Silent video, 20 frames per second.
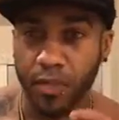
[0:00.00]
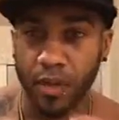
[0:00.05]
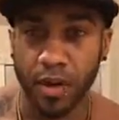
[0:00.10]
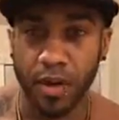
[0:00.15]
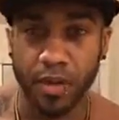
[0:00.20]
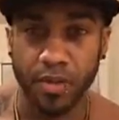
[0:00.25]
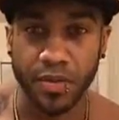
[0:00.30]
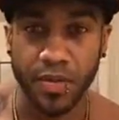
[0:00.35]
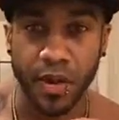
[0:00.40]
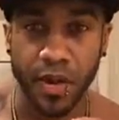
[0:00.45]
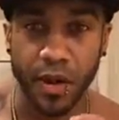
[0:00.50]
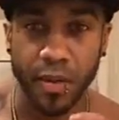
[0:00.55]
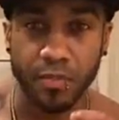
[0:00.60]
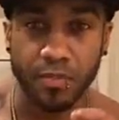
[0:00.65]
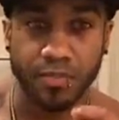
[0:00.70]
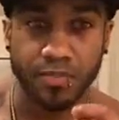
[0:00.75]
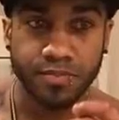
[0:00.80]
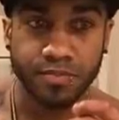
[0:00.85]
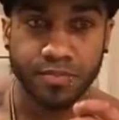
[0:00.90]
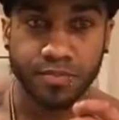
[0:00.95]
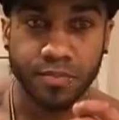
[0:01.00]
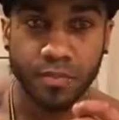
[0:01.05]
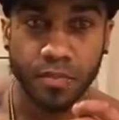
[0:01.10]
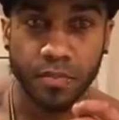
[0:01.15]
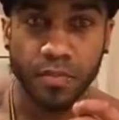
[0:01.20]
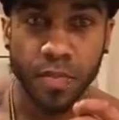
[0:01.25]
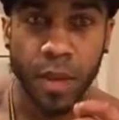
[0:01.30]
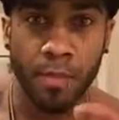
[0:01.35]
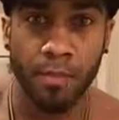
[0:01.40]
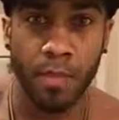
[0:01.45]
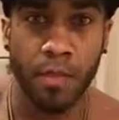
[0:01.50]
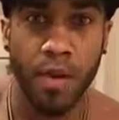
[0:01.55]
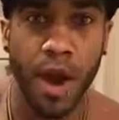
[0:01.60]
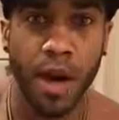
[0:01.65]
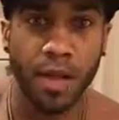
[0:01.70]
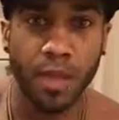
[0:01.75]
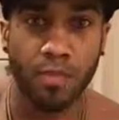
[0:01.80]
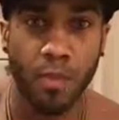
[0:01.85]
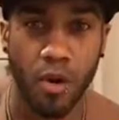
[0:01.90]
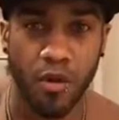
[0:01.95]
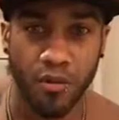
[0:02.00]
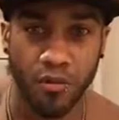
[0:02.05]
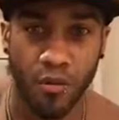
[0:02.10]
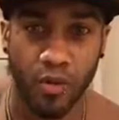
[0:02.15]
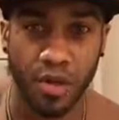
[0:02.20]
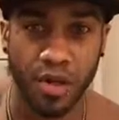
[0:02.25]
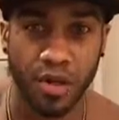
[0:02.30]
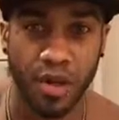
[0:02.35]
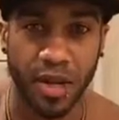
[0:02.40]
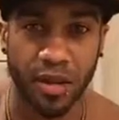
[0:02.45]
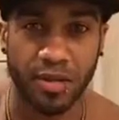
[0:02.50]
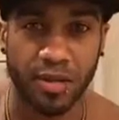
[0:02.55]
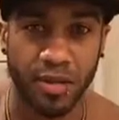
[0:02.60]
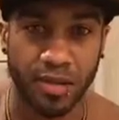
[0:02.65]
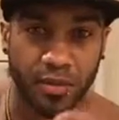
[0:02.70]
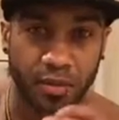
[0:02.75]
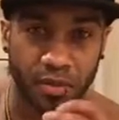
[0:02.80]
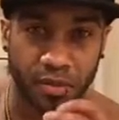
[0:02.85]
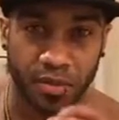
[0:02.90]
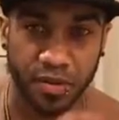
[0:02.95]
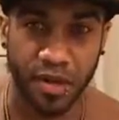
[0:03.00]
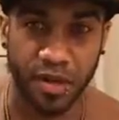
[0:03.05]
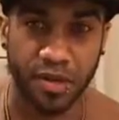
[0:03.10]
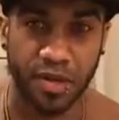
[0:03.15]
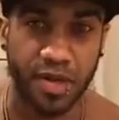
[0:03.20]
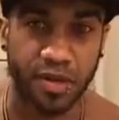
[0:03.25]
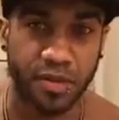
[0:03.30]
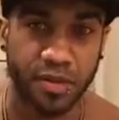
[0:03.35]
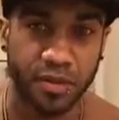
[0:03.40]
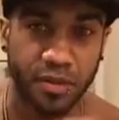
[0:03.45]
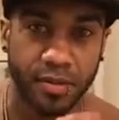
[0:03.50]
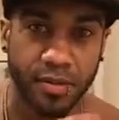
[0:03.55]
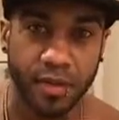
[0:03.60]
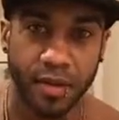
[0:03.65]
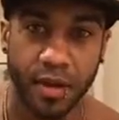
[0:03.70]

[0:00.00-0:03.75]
it, is Barack is more of a voice like this with his dictation.